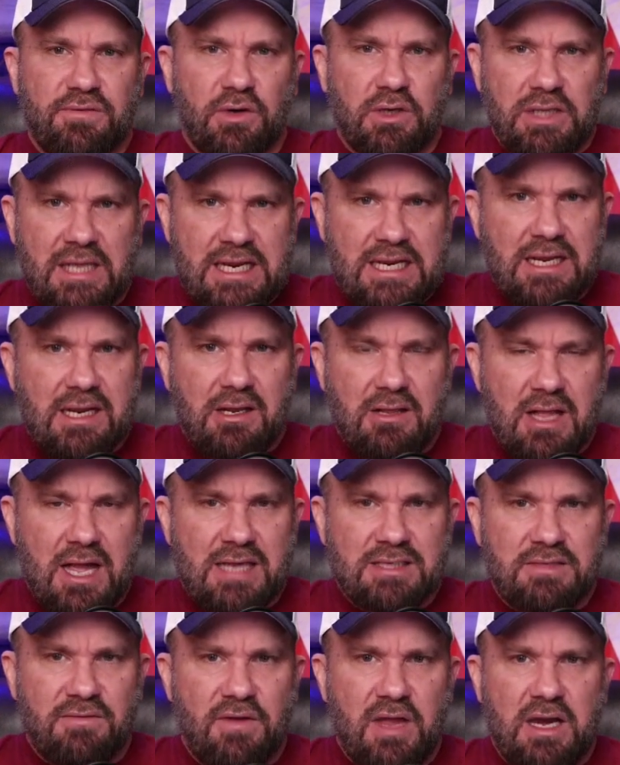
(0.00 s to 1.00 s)
for leaking
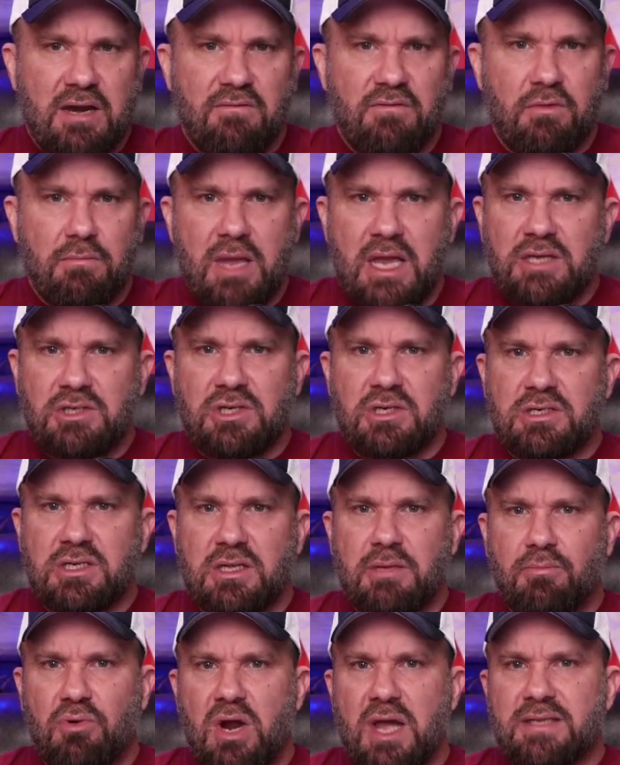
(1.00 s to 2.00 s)
classified information
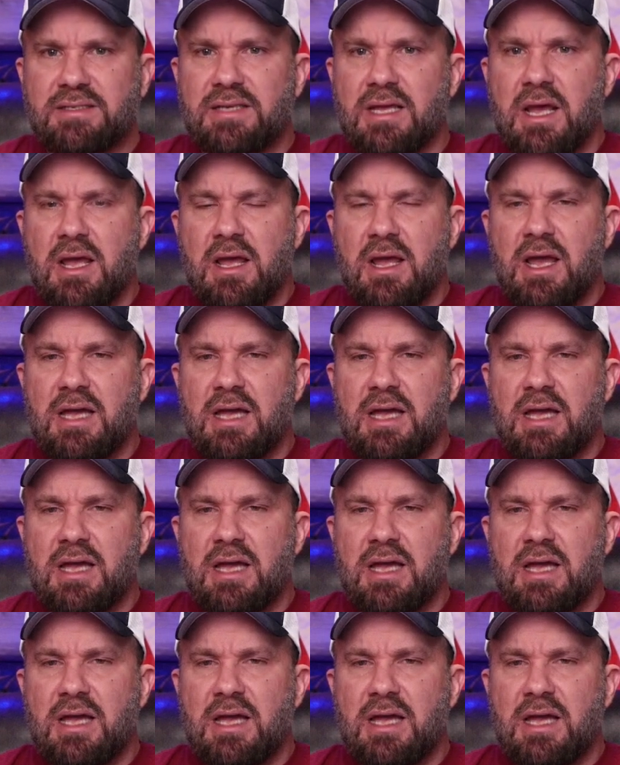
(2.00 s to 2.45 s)
to the press,